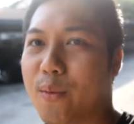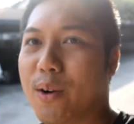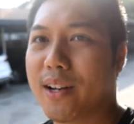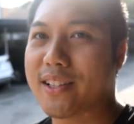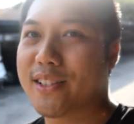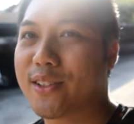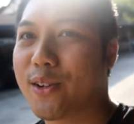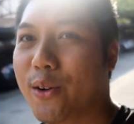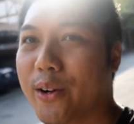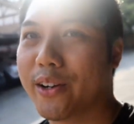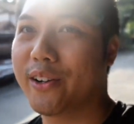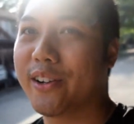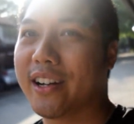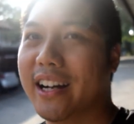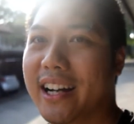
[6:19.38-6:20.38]
what is going
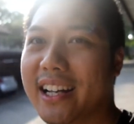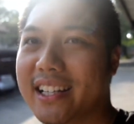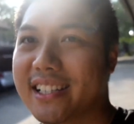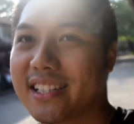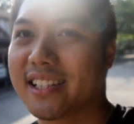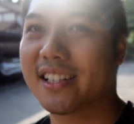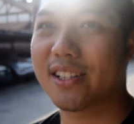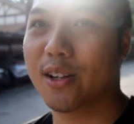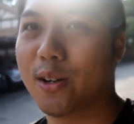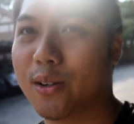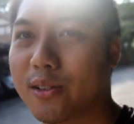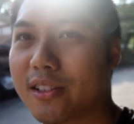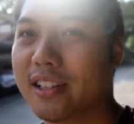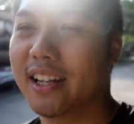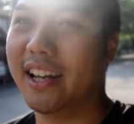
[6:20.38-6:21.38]
on guys?
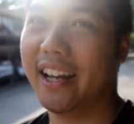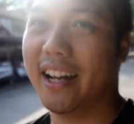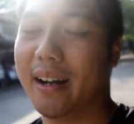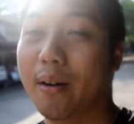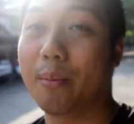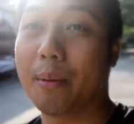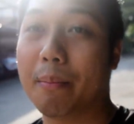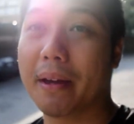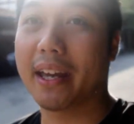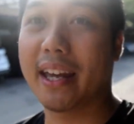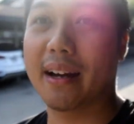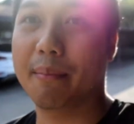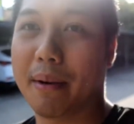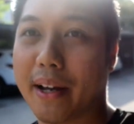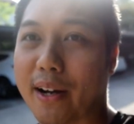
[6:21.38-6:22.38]
So today I'll be picking
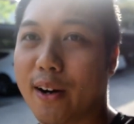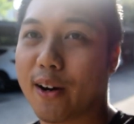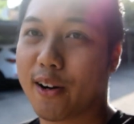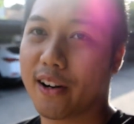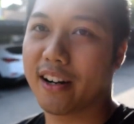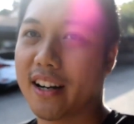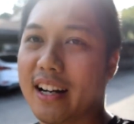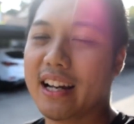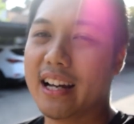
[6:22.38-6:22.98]
up my car.